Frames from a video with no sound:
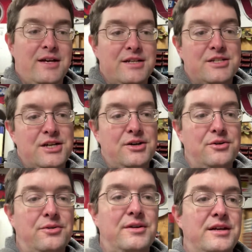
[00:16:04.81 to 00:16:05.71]

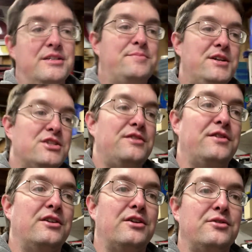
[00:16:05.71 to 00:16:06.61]
So, and especially if
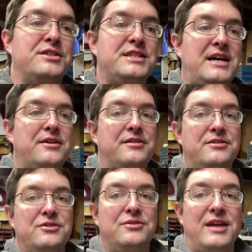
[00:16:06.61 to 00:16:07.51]
you're going to go south and
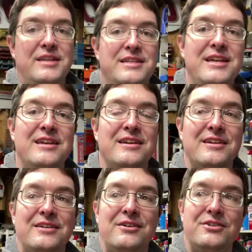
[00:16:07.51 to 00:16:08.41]
do antiquing
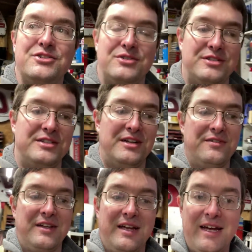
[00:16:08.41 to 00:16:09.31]
and all sorts of stuff
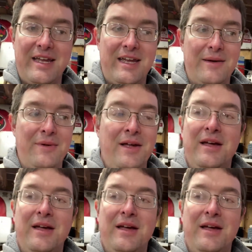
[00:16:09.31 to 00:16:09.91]
like I am,